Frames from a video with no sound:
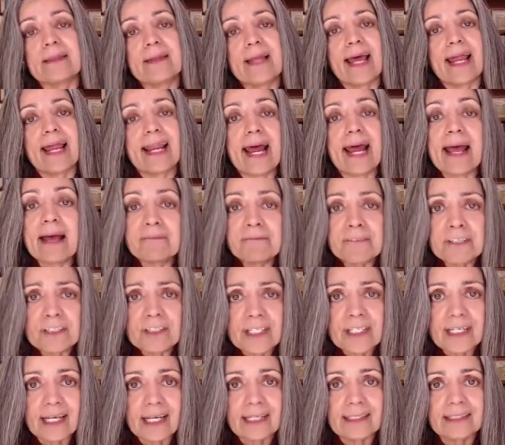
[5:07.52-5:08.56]
And I have to
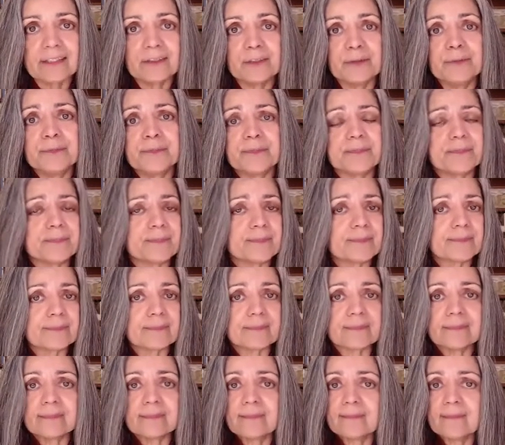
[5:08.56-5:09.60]
tell you,
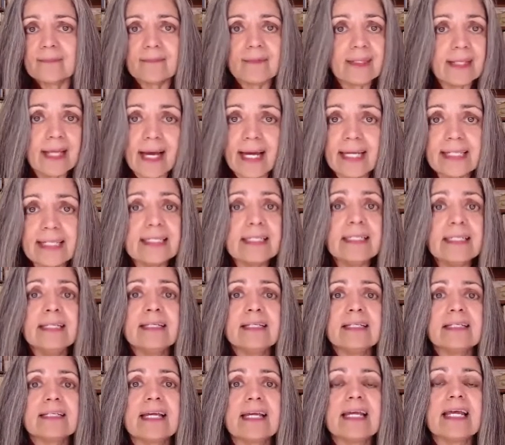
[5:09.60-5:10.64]
I
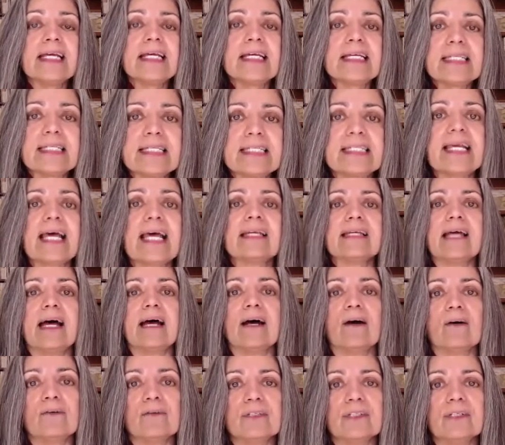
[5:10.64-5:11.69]
didn't set
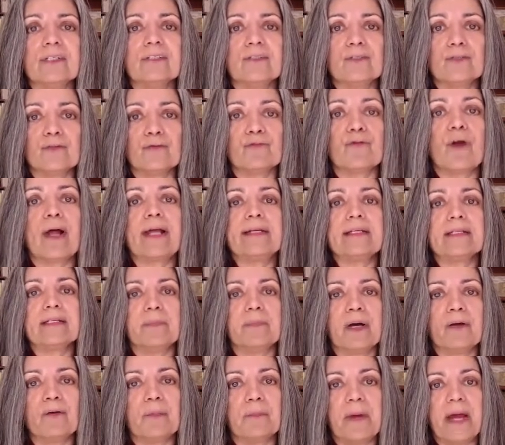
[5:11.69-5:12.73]
out to write
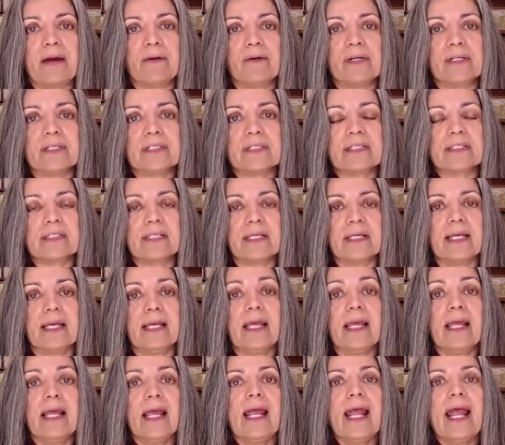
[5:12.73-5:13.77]
about Paris,
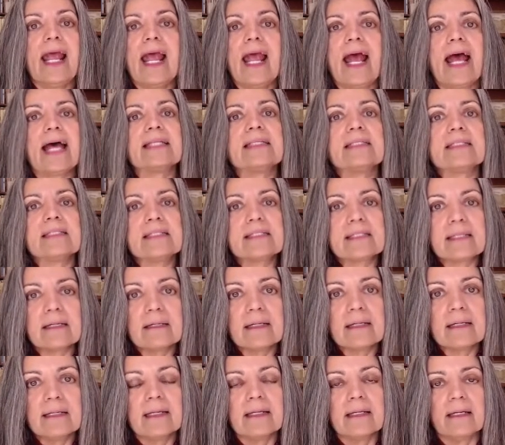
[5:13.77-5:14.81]
and
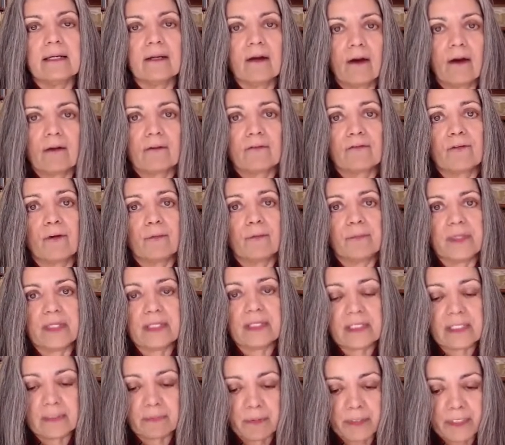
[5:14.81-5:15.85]
certainly not from
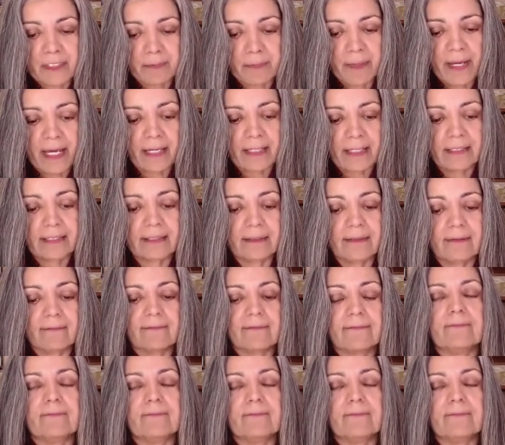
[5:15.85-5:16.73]
this perspective.